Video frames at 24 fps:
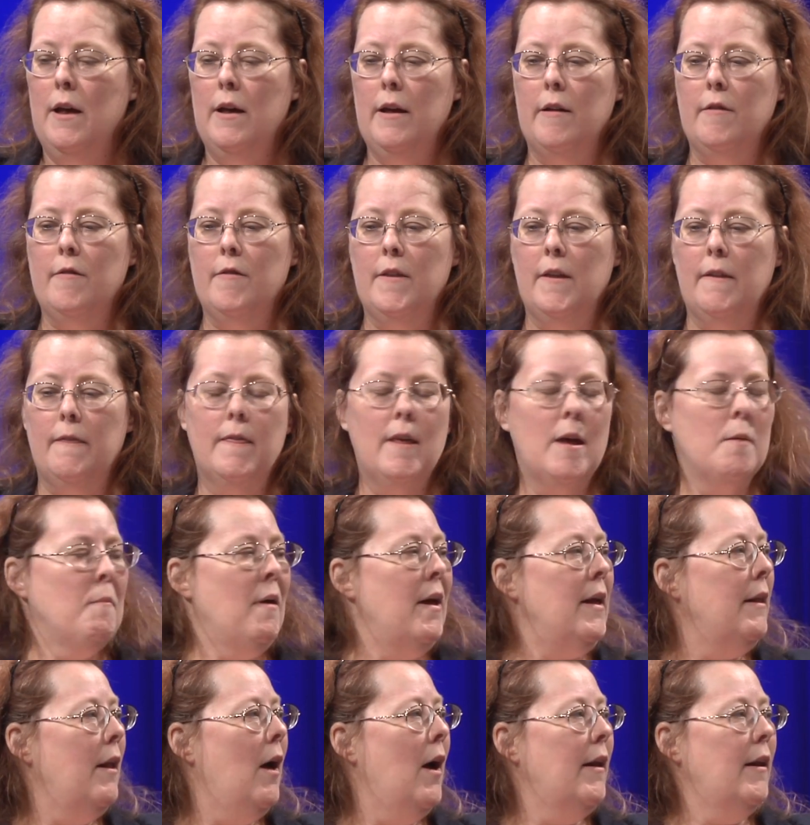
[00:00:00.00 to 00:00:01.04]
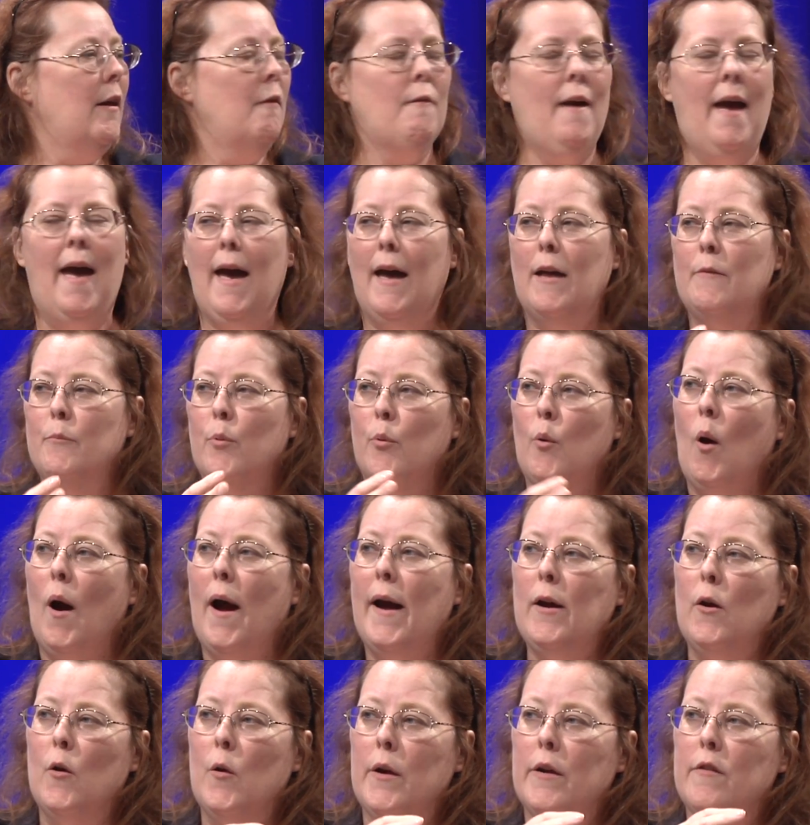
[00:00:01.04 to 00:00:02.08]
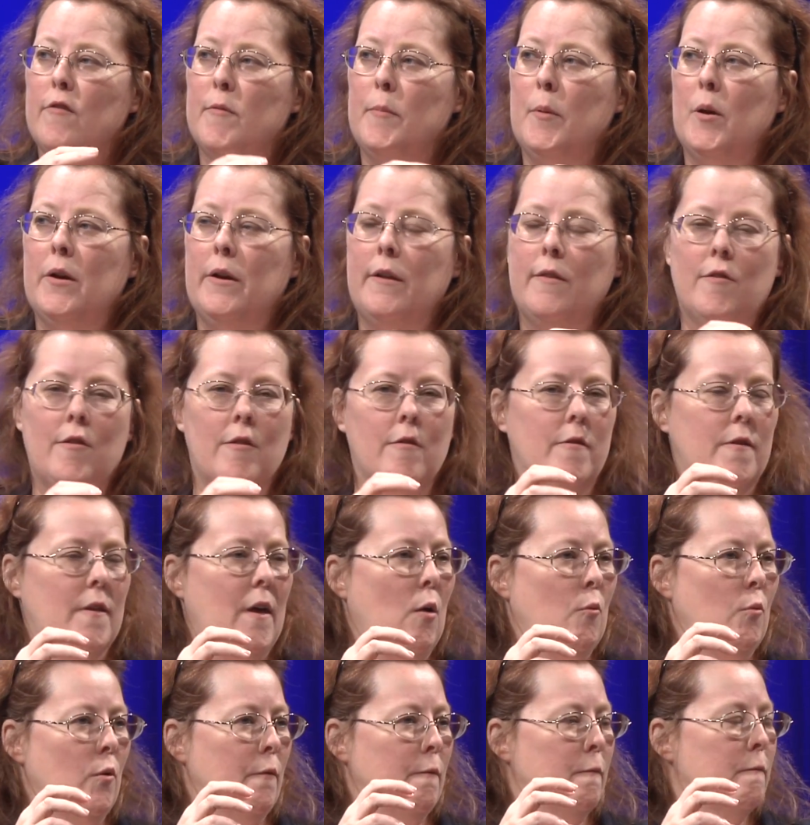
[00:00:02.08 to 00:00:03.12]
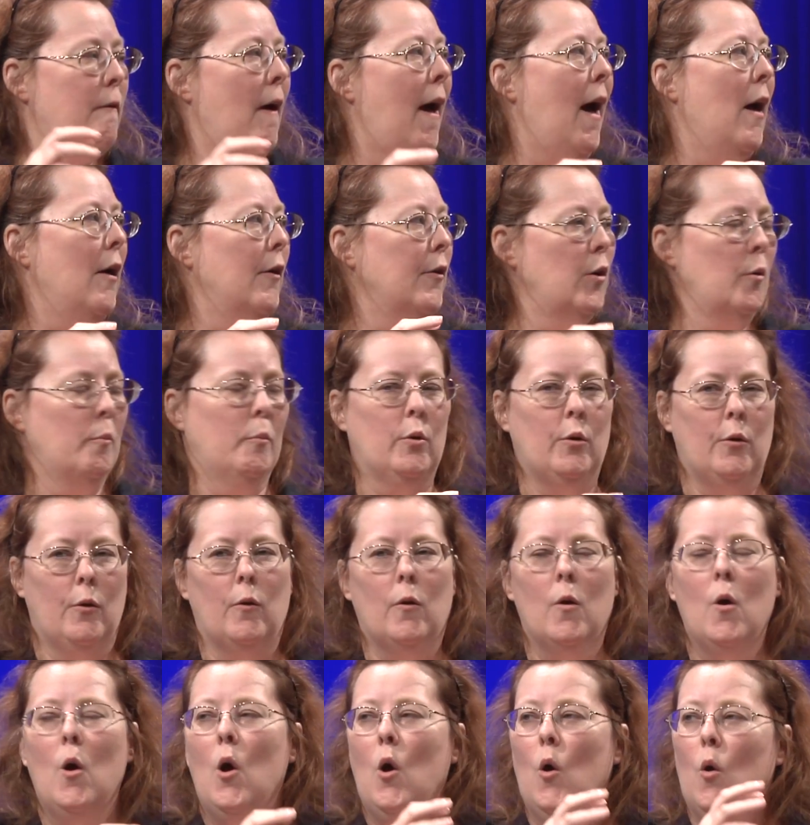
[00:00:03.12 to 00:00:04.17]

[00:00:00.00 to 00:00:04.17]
is that they may not have had prior experiences that were valuable